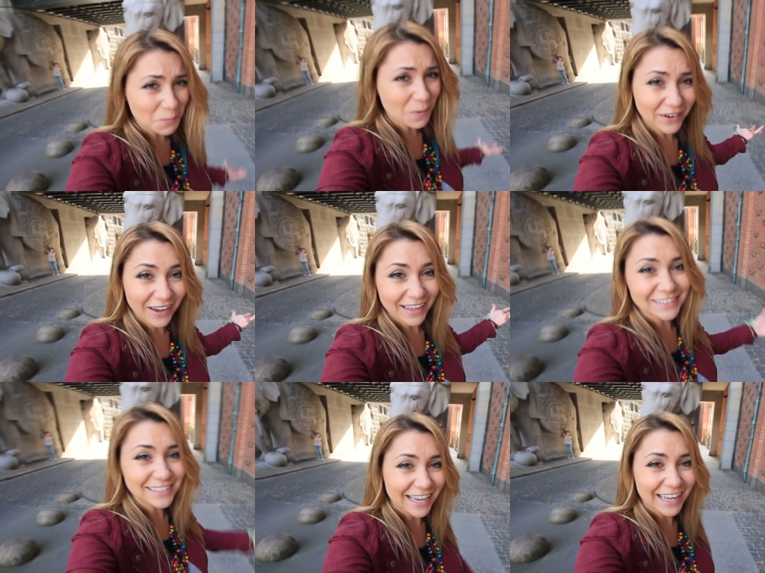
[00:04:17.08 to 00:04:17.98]
Why
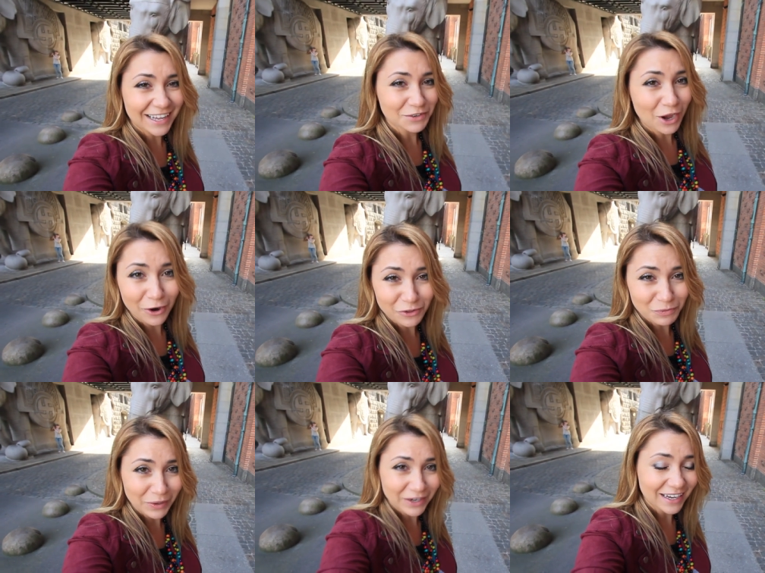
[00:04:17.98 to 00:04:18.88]
not? Um,
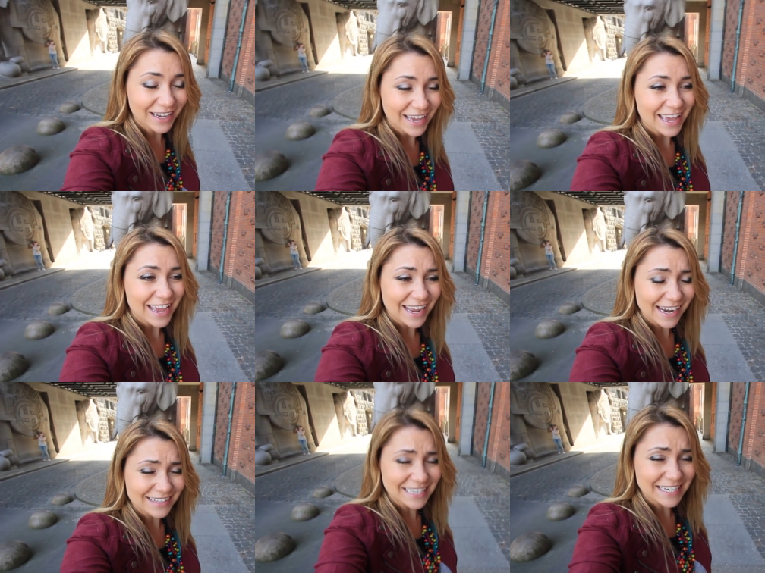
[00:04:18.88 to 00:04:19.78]
Carlsberg. It
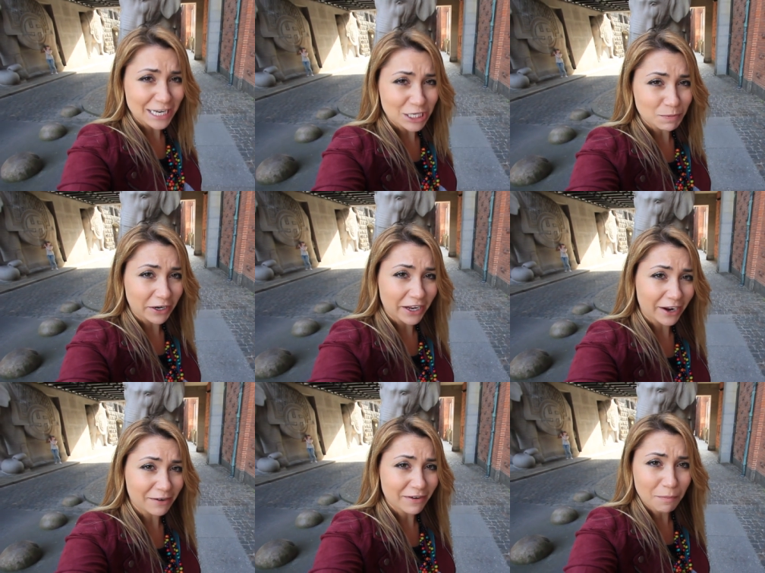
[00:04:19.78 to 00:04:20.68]
is a Danish beer
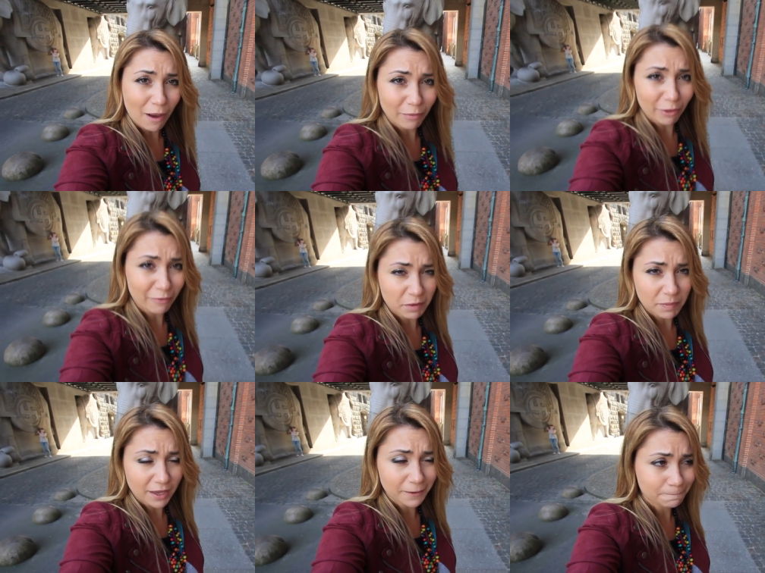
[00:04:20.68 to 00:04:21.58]
here. Very popular, very
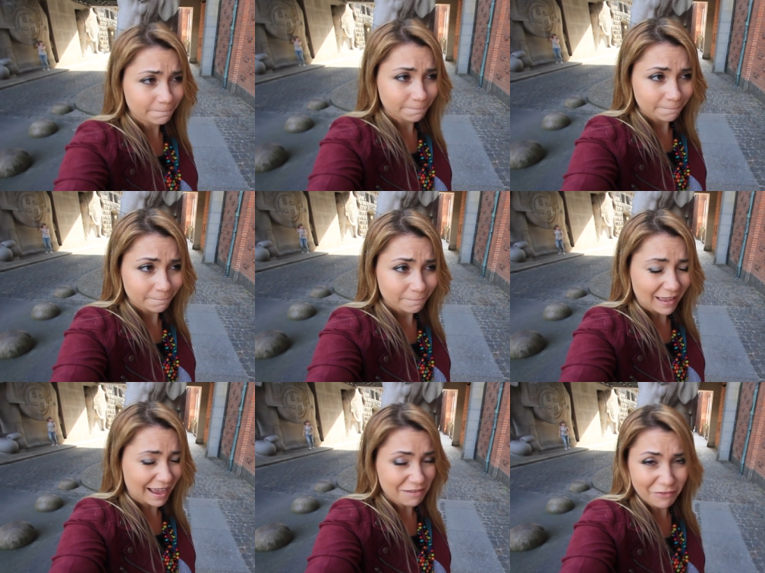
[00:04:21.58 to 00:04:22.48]
big.
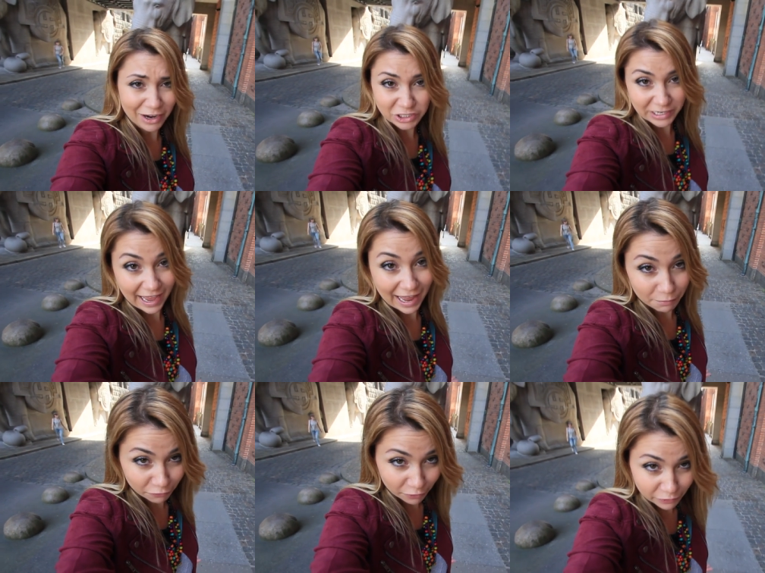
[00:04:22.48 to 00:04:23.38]
I've never actually had it
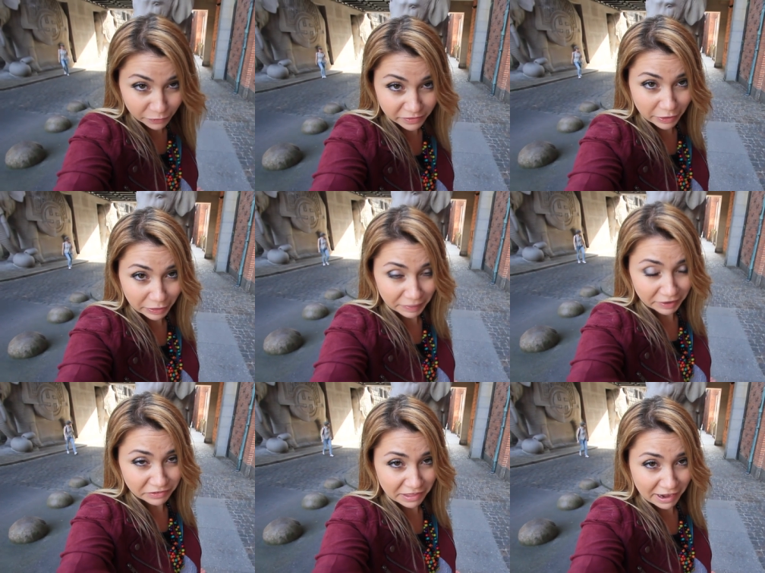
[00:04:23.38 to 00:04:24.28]
before, so we'll see how it
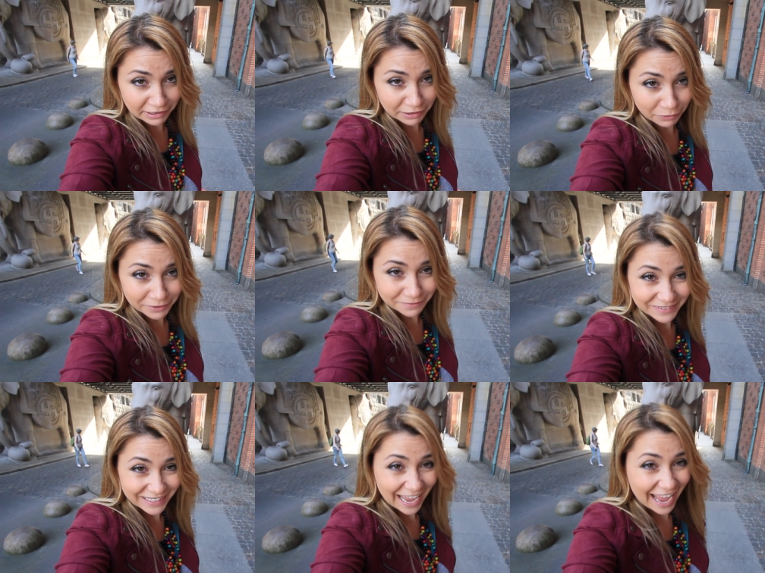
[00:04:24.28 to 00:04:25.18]
compares to the Heineken one.
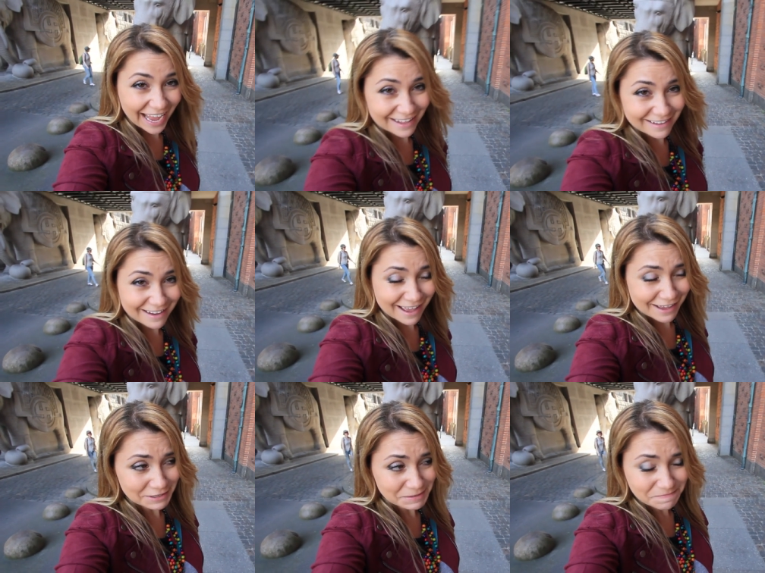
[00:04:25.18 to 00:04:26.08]
And
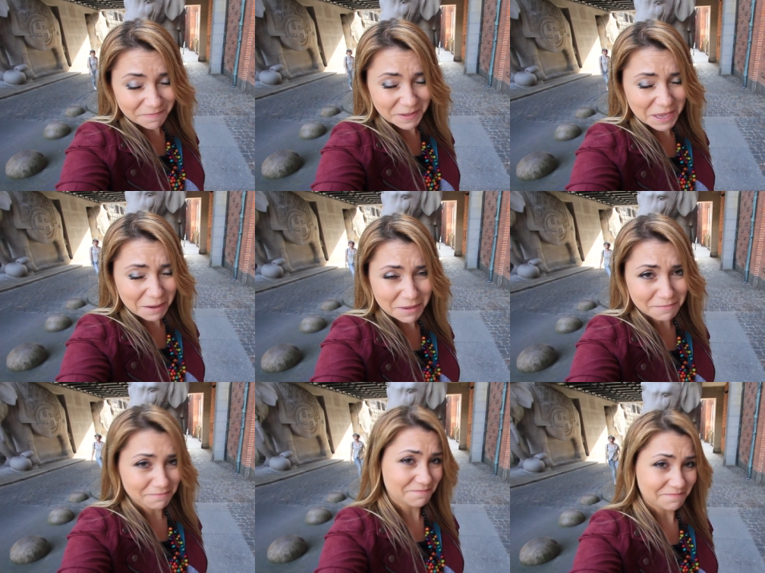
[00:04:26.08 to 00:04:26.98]
uh, yum
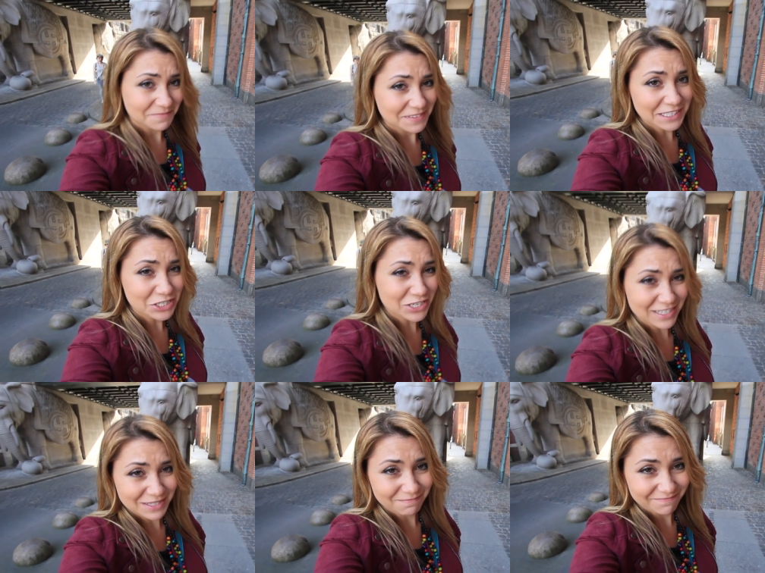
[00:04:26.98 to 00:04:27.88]
yum.
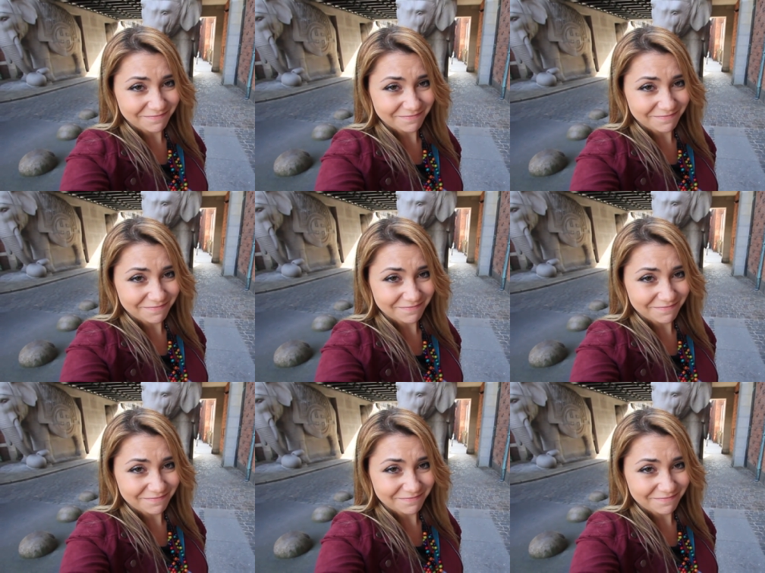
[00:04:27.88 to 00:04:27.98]
Delicious.